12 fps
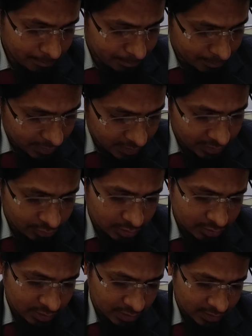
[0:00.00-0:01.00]
Many
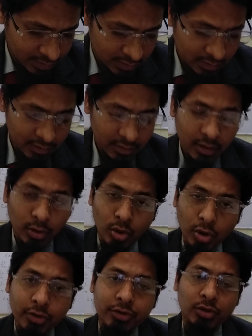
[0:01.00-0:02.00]
industries
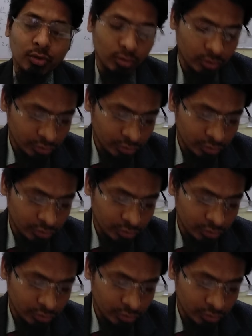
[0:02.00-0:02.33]
also